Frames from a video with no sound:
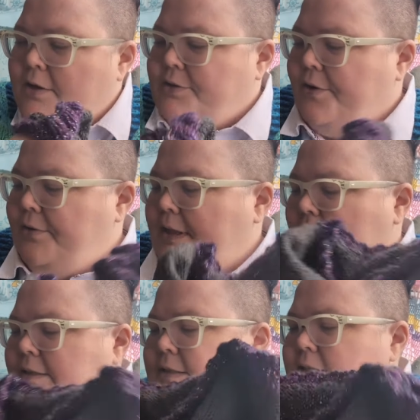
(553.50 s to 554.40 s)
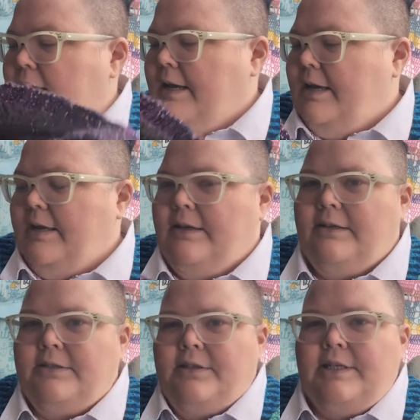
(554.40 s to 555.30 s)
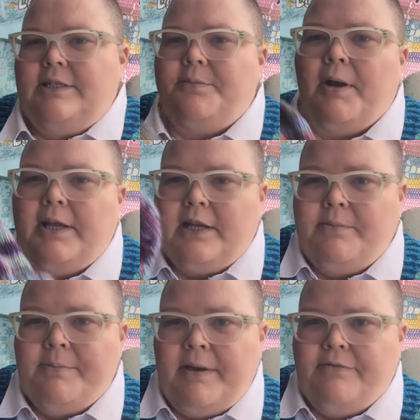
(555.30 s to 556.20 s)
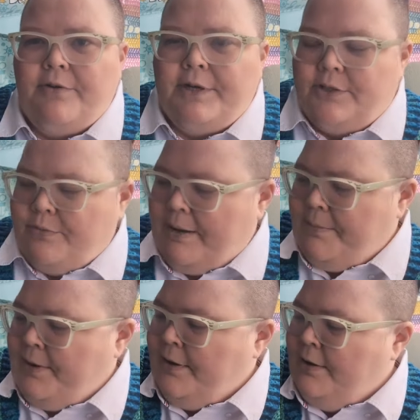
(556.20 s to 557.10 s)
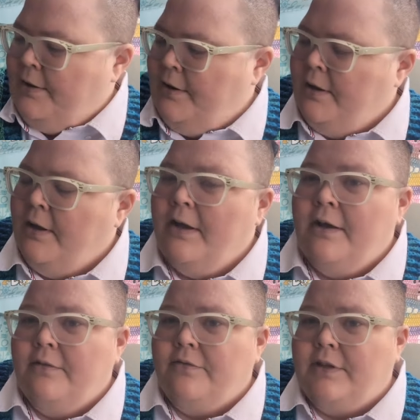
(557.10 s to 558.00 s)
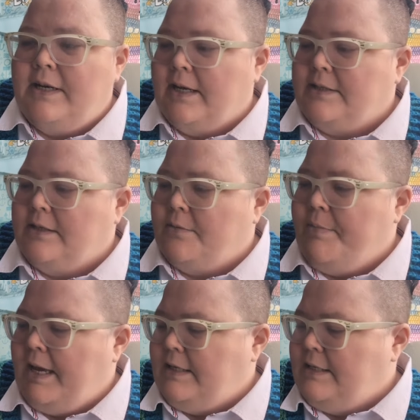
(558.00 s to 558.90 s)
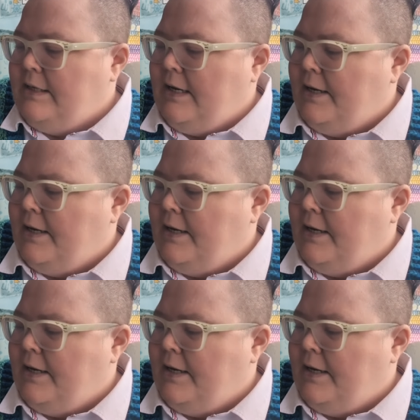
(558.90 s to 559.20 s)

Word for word: So that's so this is probably going to be my focus whip for the next little bit.